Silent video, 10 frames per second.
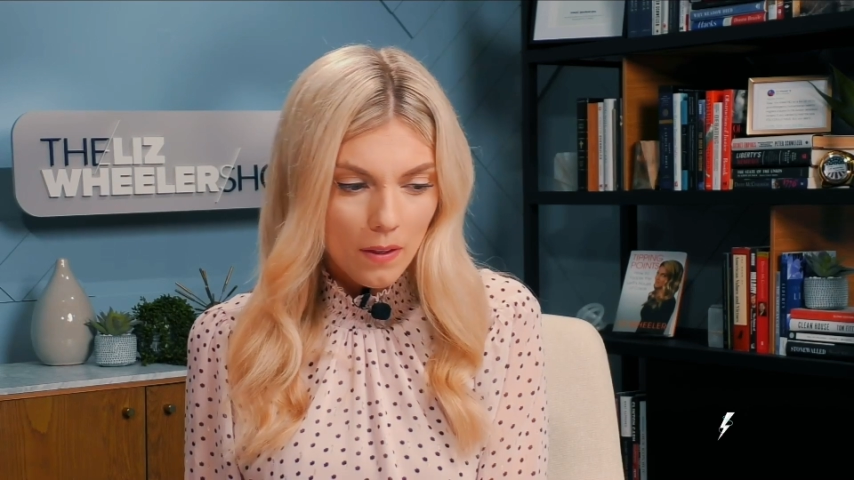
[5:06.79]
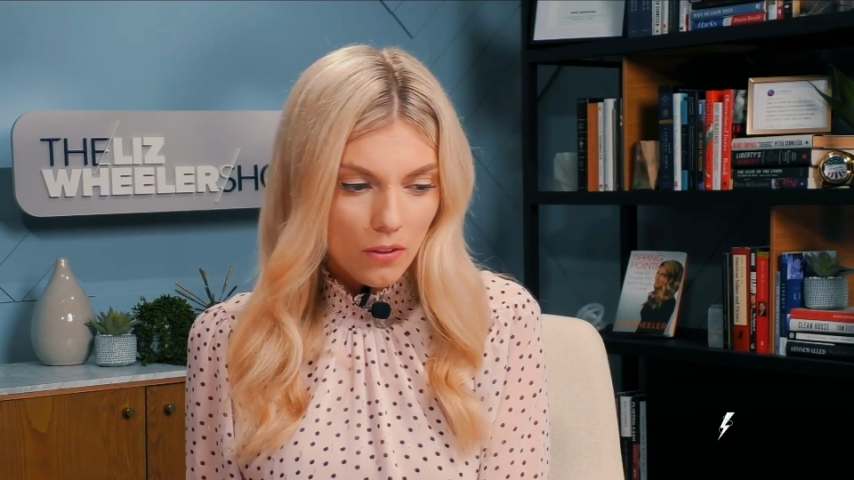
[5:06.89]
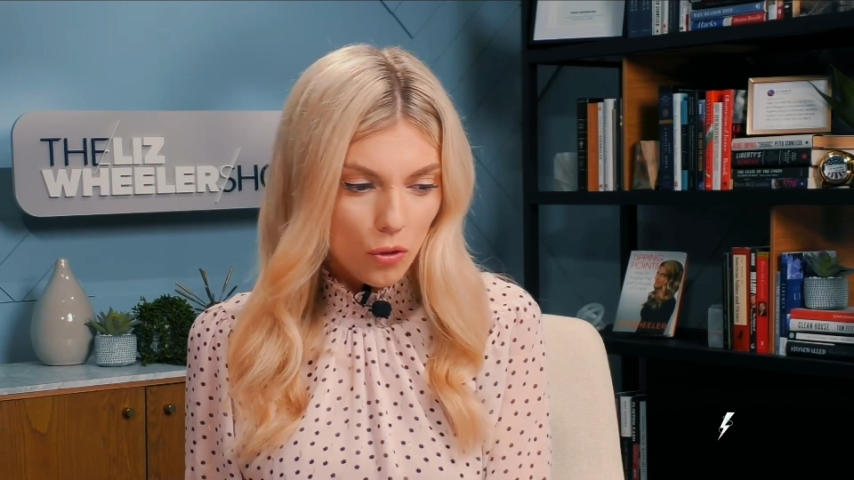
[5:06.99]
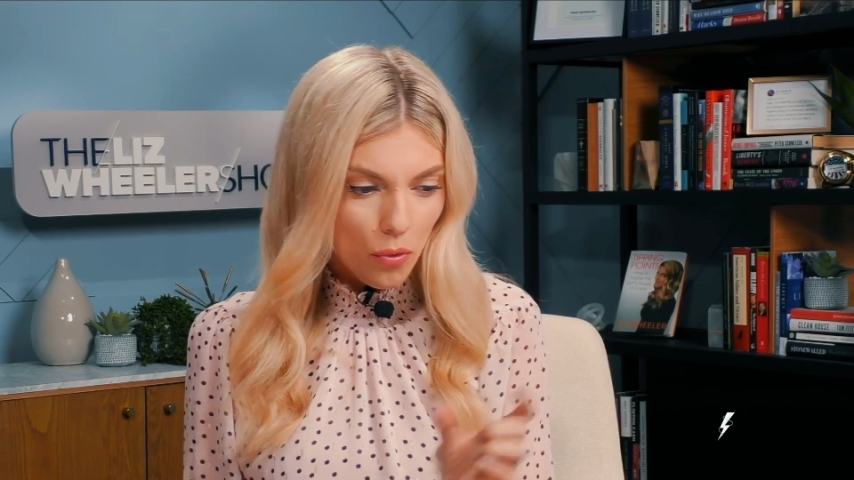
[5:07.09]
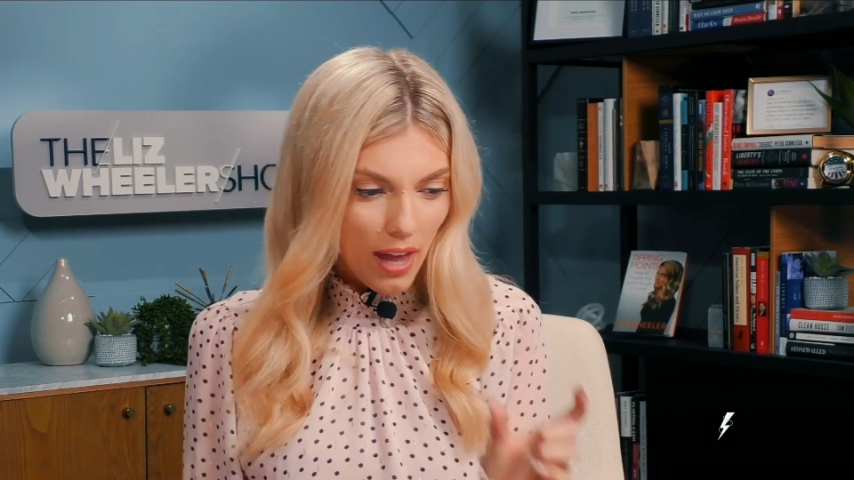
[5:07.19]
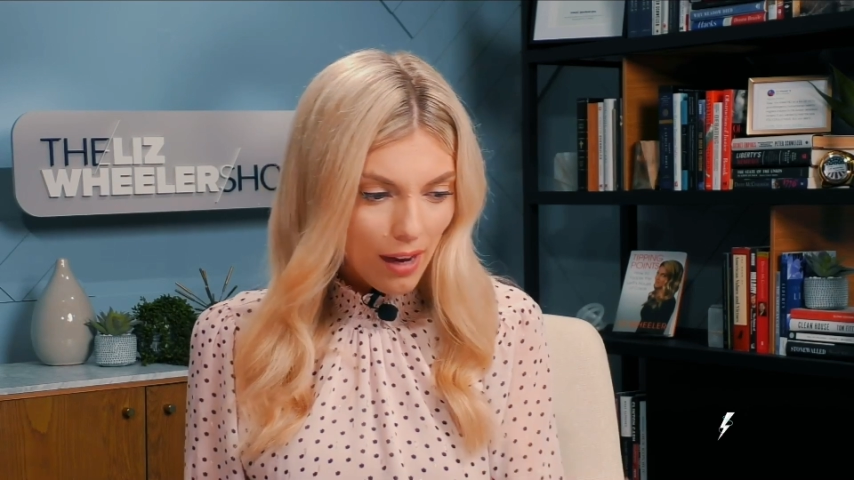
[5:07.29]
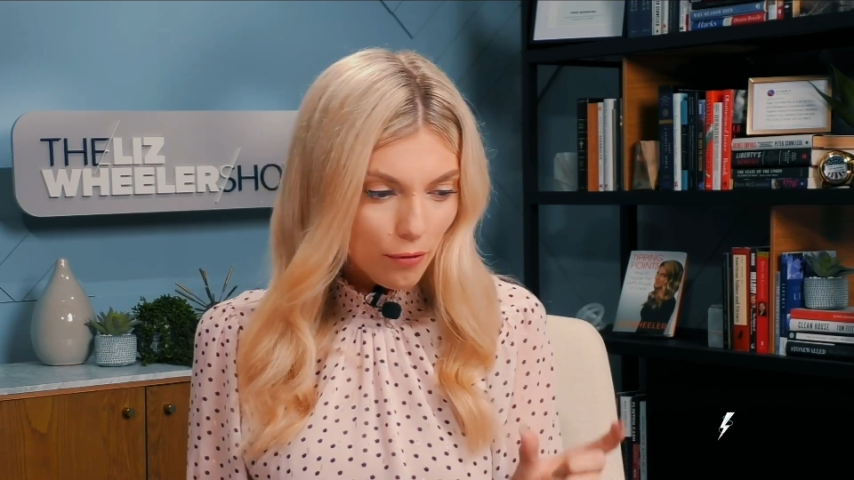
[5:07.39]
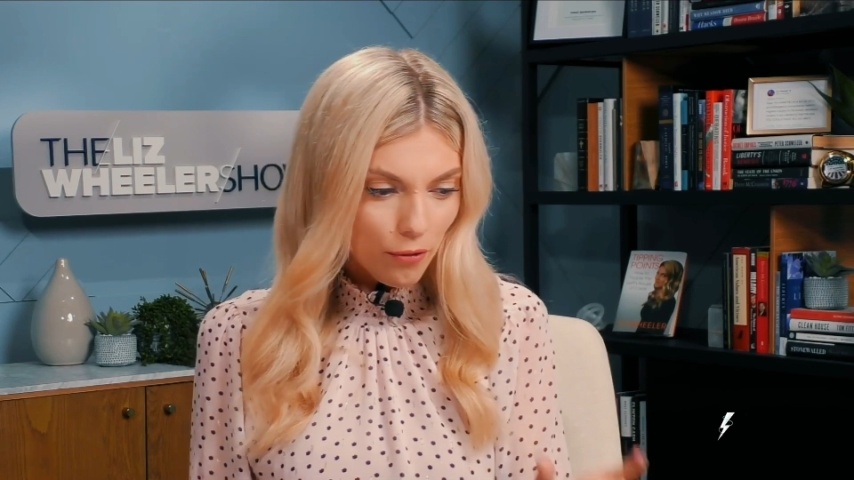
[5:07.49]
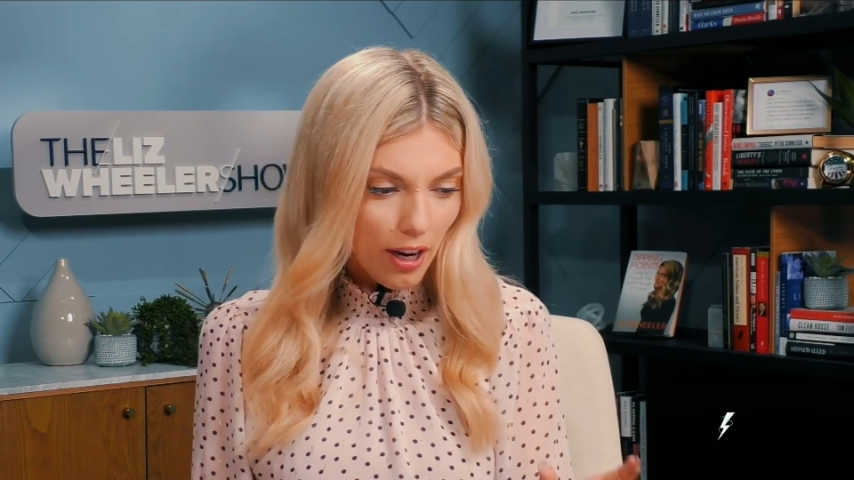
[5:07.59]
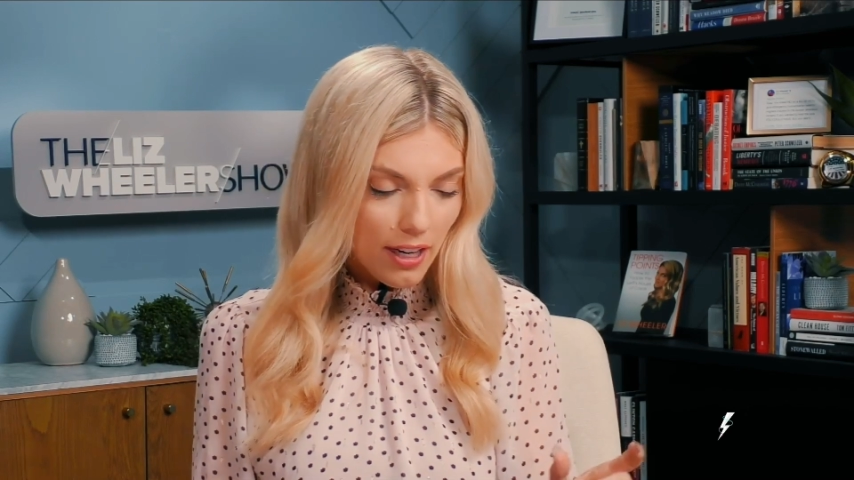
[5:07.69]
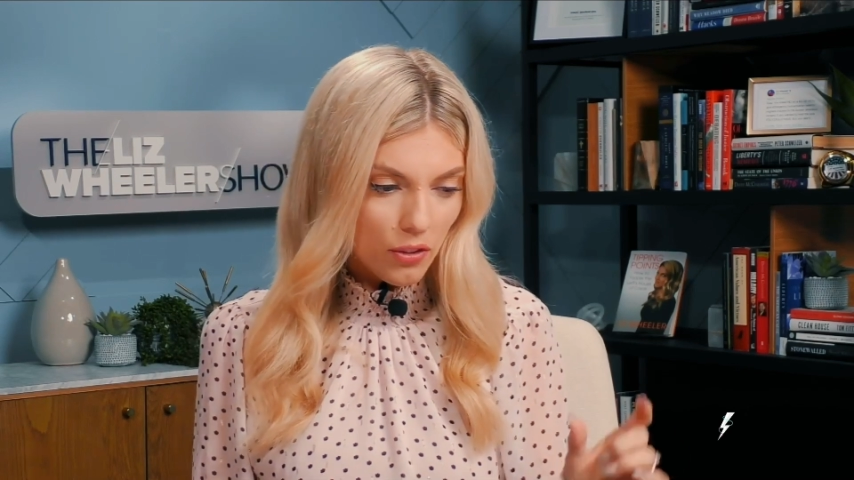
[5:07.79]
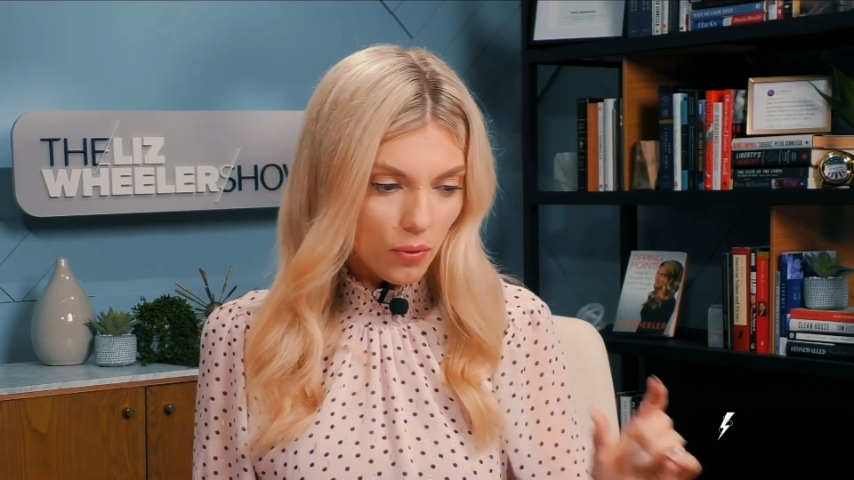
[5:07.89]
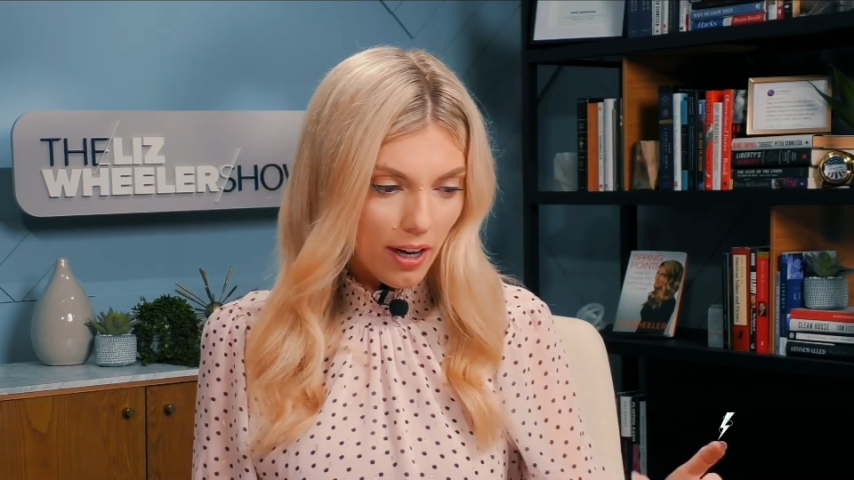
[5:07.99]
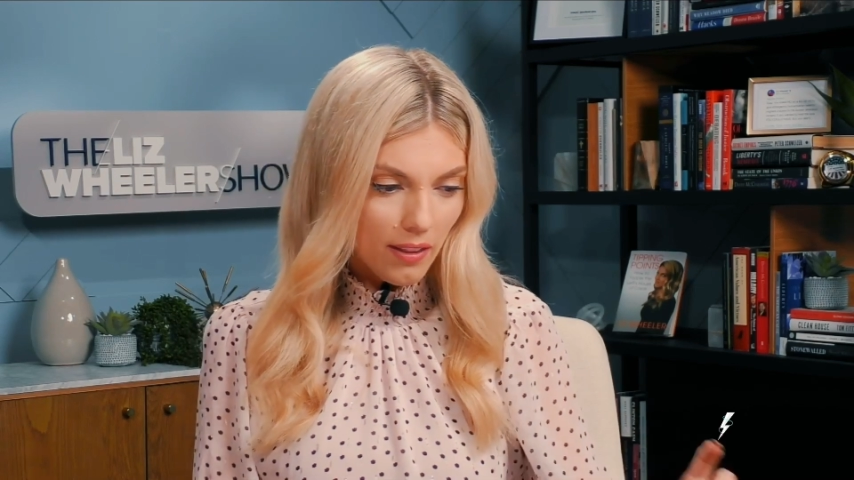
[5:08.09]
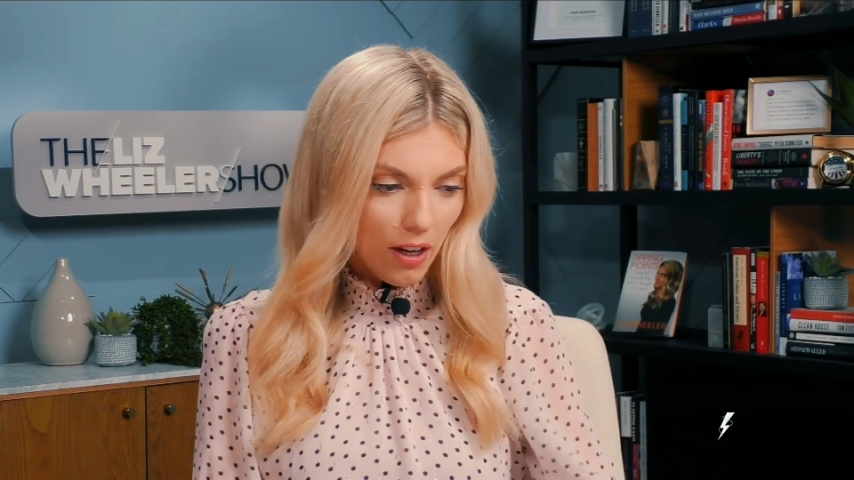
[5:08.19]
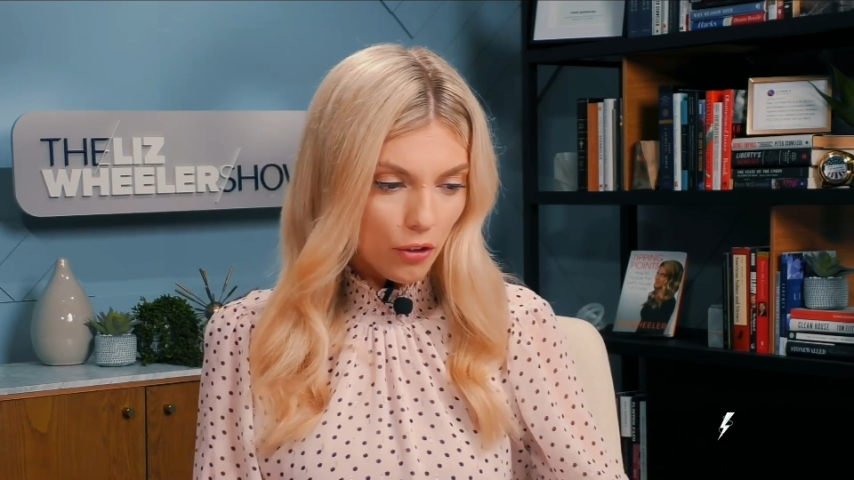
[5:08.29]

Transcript: so that phrase right there